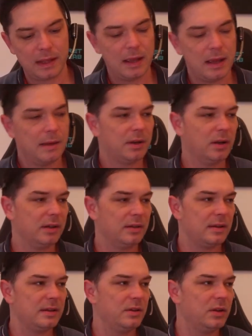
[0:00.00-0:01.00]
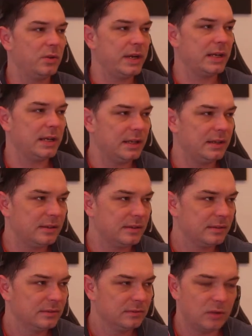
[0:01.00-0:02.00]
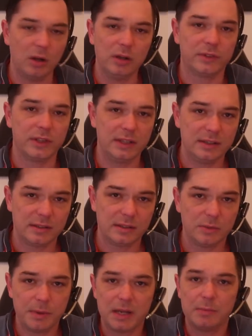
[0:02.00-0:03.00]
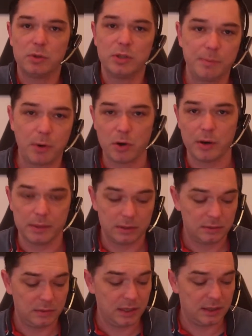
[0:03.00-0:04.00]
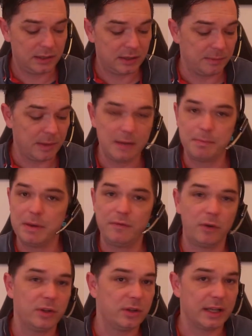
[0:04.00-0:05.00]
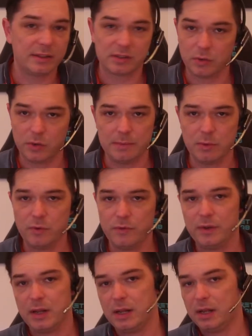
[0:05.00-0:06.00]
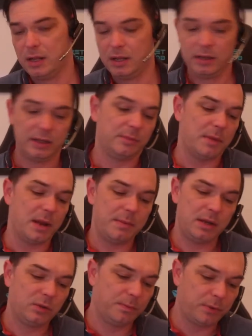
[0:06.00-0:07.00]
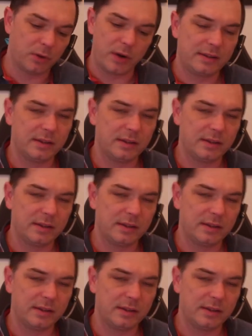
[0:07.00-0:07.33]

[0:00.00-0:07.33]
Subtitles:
because you're doing this, all of this, to become good at programming, right? This might be for your next career move. That's maybe to progress in your